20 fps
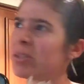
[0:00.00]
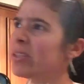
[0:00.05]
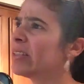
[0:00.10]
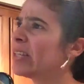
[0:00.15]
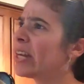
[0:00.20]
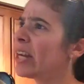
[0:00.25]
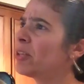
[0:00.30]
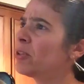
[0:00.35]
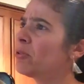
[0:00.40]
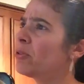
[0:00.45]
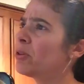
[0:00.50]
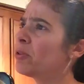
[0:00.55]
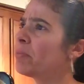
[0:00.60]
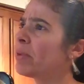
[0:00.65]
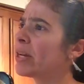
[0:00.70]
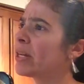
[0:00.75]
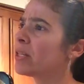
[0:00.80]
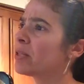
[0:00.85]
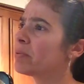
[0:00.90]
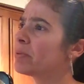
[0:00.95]
did I do it or
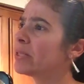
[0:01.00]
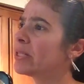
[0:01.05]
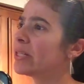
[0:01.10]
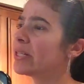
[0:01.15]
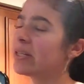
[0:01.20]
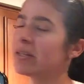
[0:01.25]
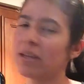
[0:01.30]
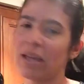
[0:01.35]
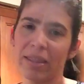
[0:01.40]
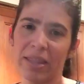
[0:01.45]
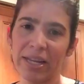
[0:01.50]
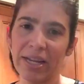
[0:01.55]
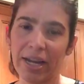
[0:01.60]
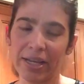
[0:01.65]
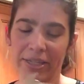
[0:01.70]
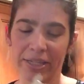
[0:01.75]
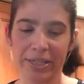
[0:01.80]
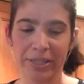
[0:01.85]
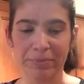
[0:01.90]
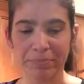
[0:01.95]
my husband did it? I think I
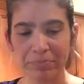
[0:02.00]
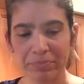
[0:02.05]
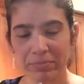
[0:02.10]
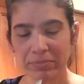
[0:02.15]
did it.